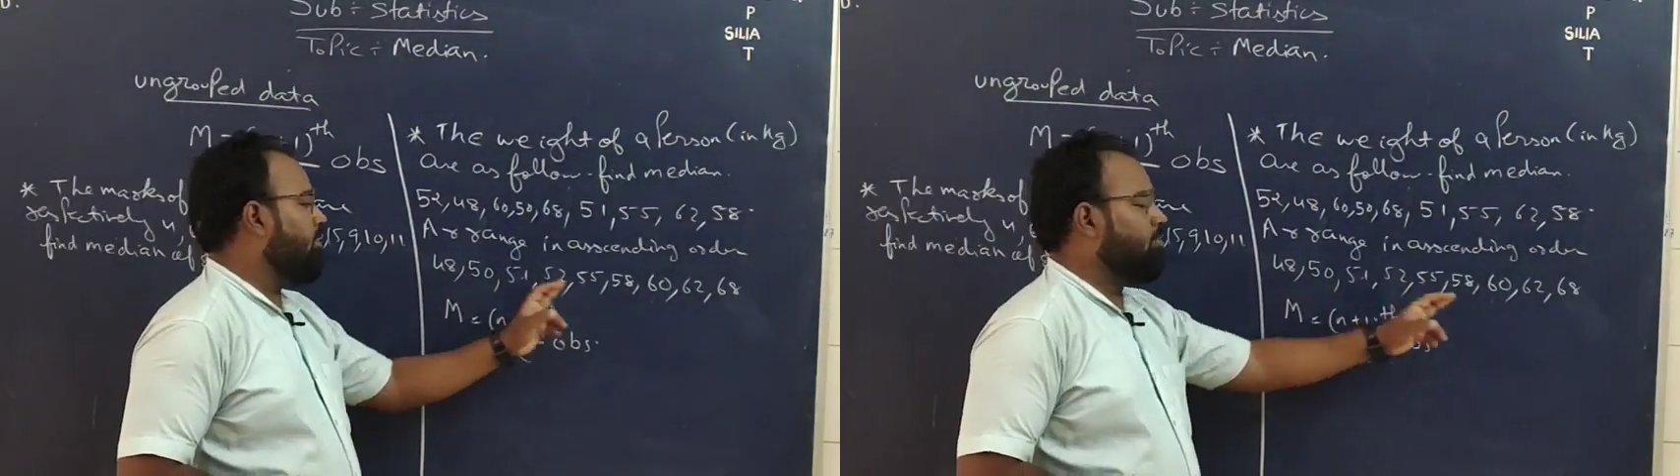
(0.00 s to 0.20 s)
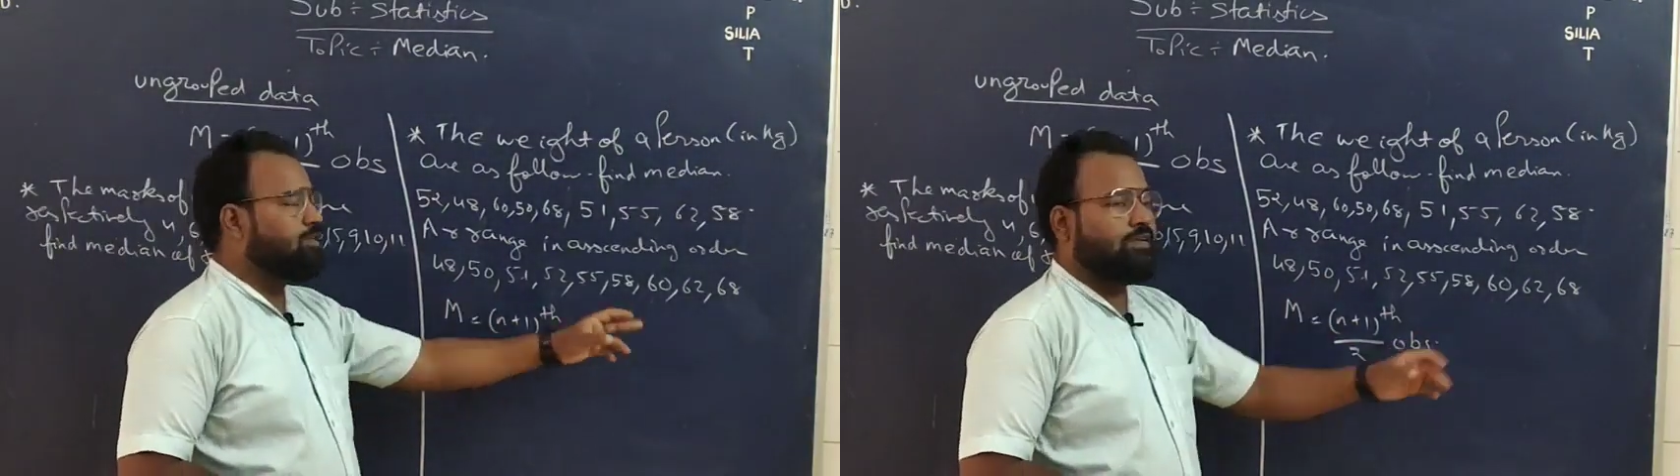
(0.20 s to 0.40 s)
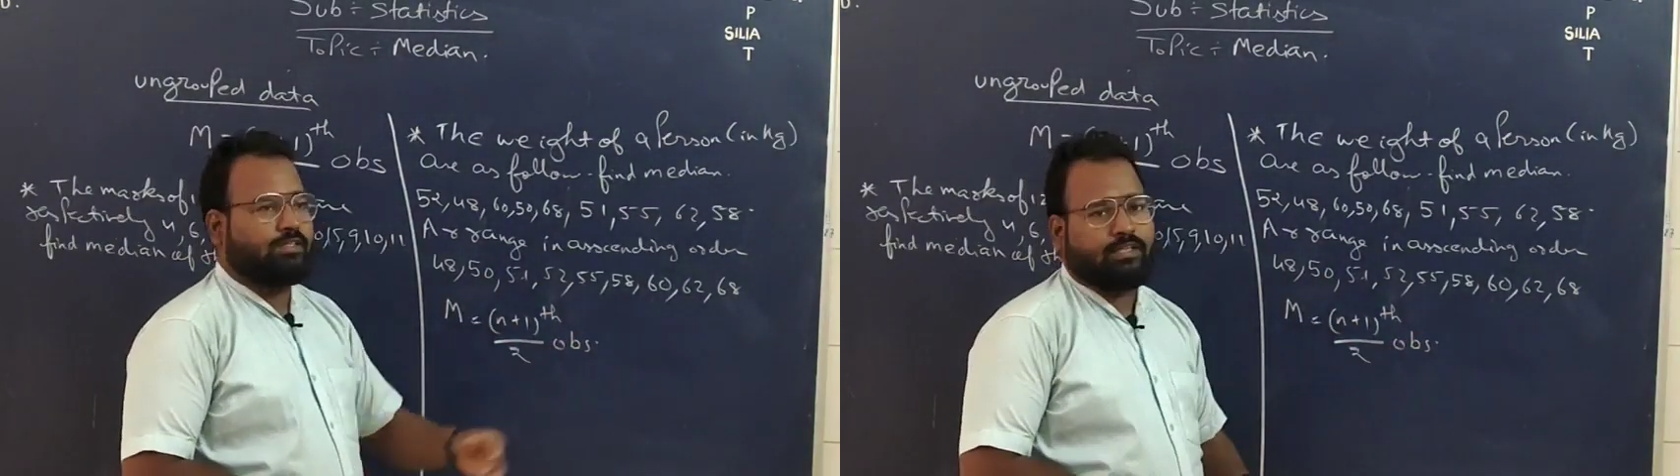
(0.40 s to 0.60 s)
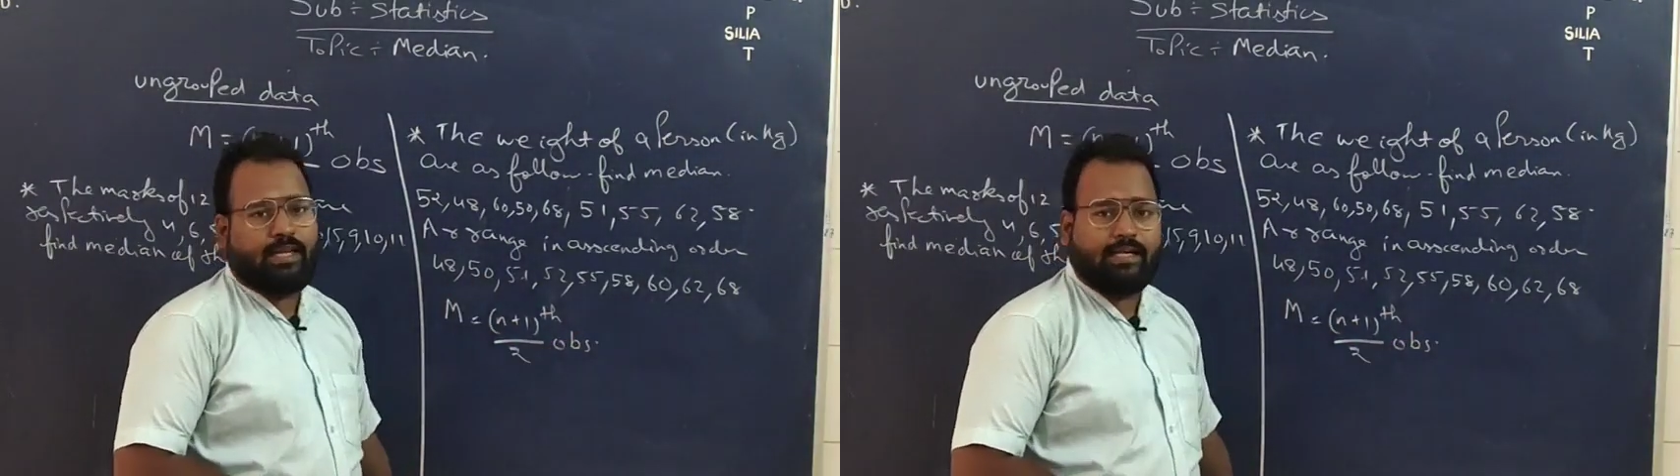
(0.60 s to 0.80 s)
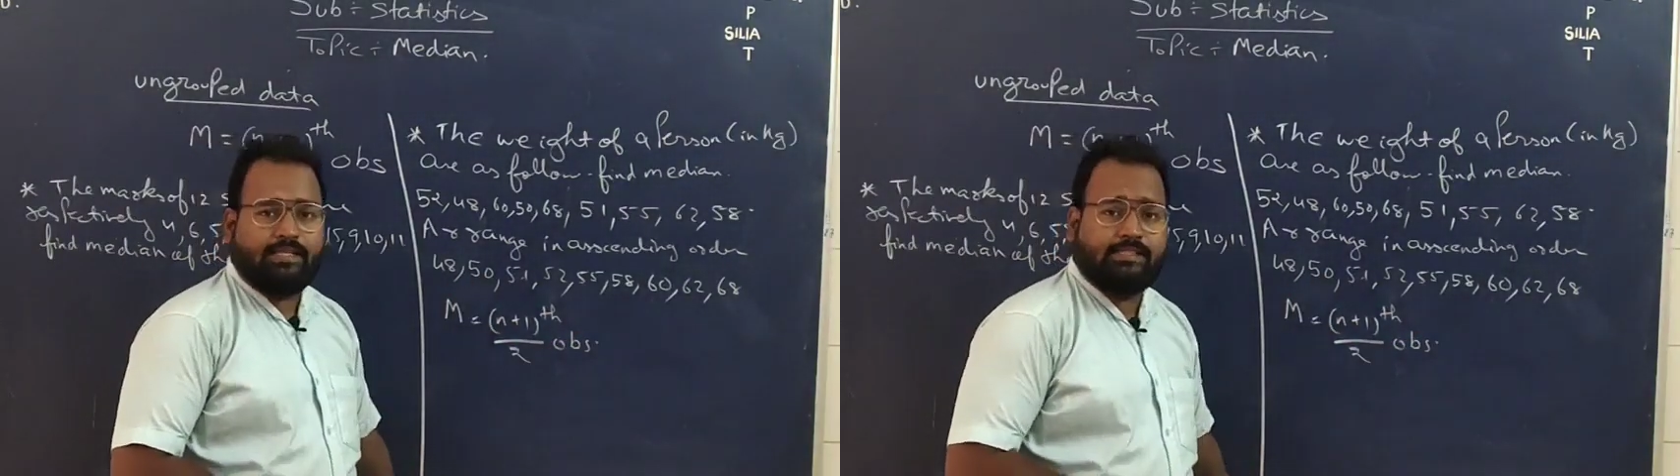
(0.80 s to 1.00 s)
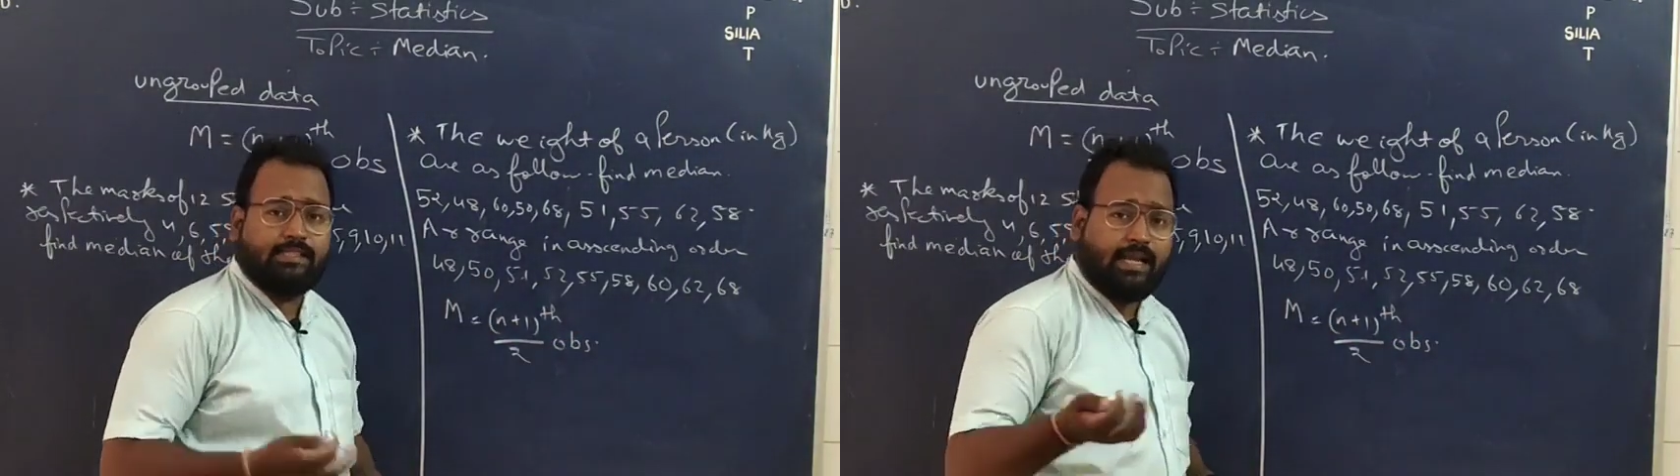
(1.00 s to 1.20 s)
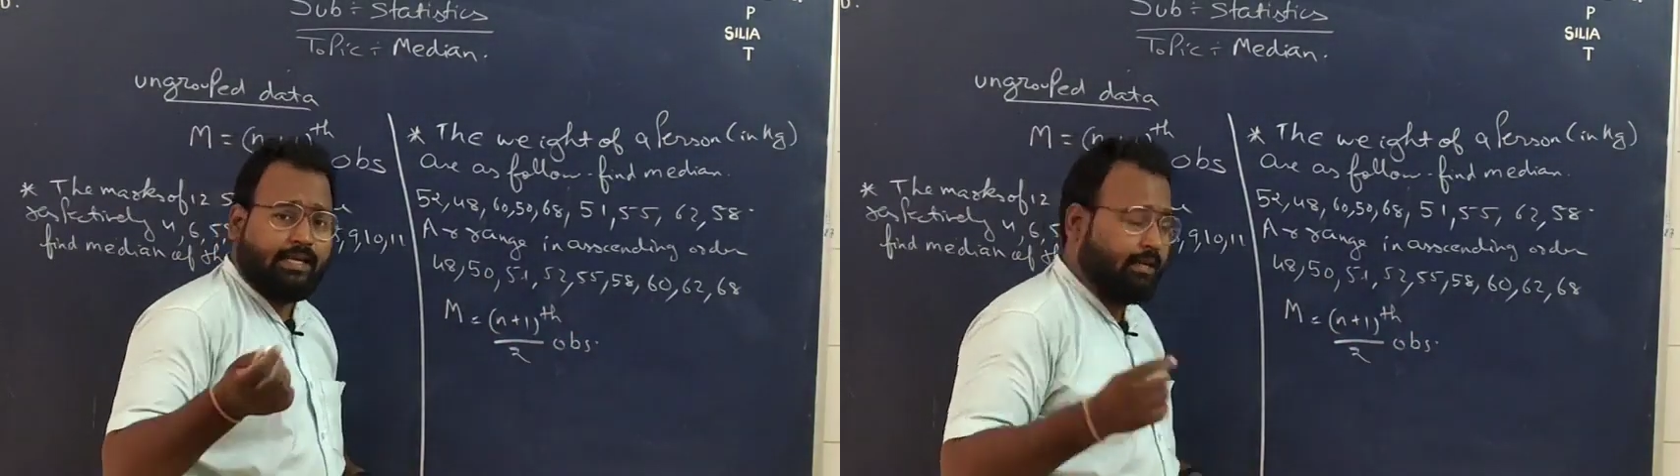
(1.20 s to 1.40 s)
of observation, that is 9